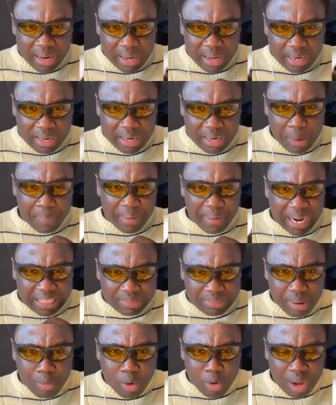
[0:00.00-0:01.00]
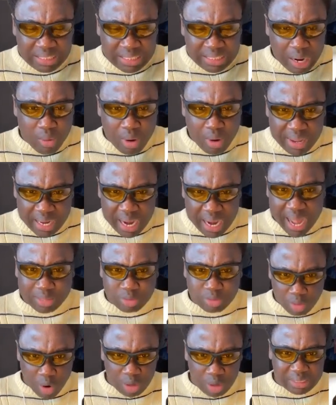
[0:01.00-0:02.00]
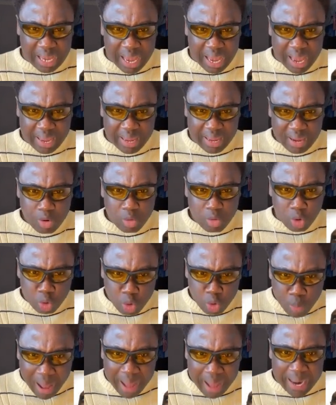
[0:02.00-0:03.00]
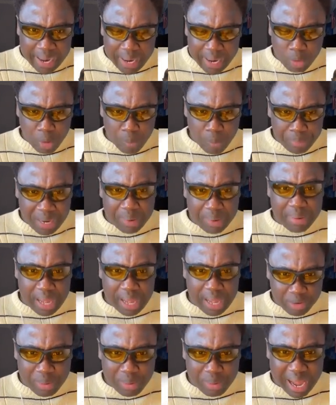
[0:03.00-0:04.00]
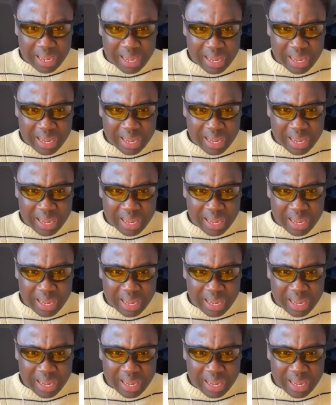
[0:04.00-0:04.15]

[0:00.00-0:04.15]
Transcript: You put it more joy when you know to us, eh? Coduban and the company, my yajma.